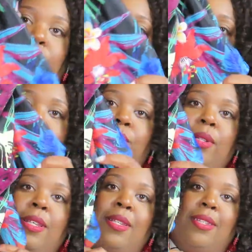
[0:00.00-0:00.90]
go wrong
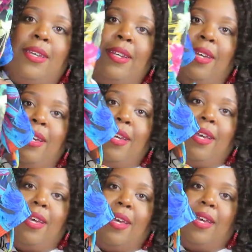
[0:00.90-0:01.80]
with this honey
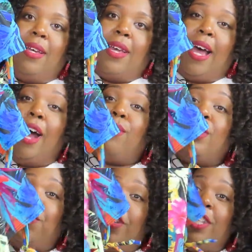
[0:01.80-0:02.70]
I
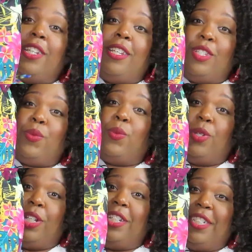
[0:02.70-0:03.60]
was feeling this
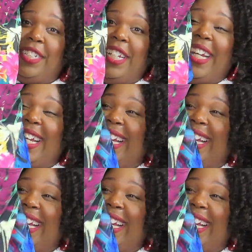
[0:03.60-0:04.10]
really good